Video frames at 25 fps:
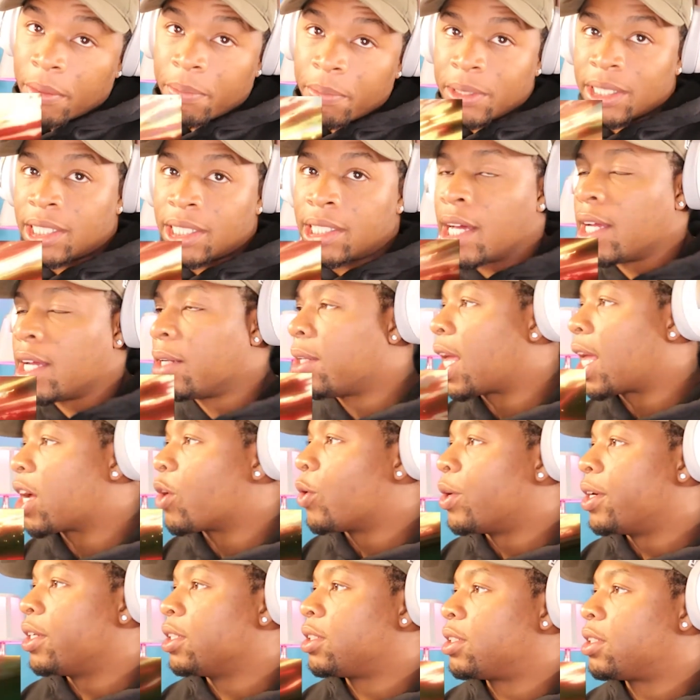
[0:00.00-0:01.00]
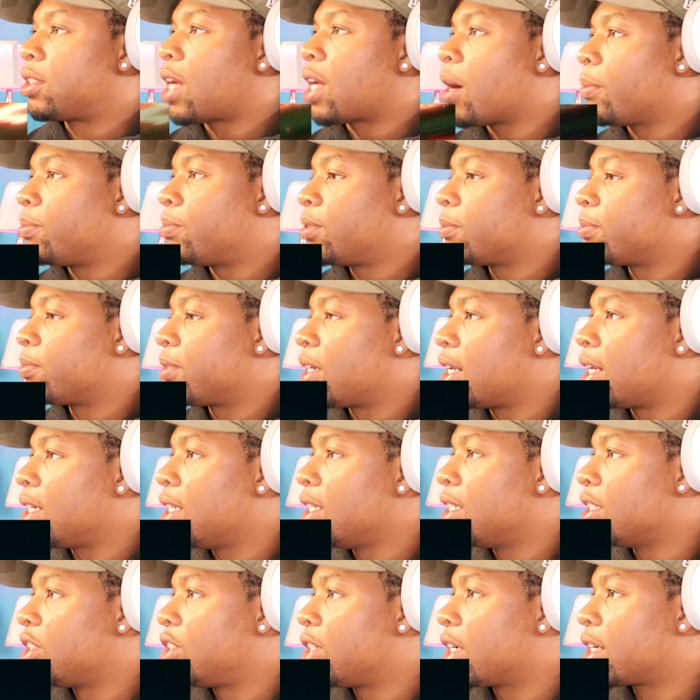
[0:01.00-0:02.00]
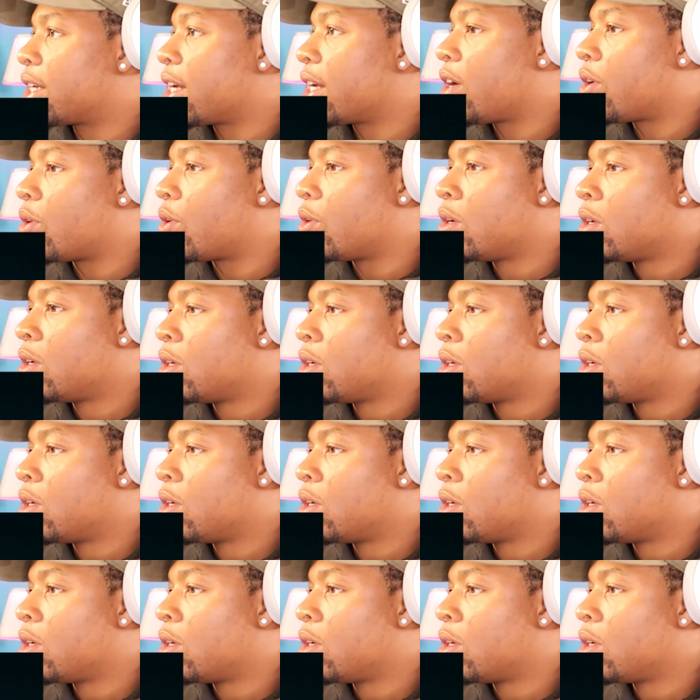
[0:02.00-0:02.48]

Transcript: it's not like on the top, something I need to check out.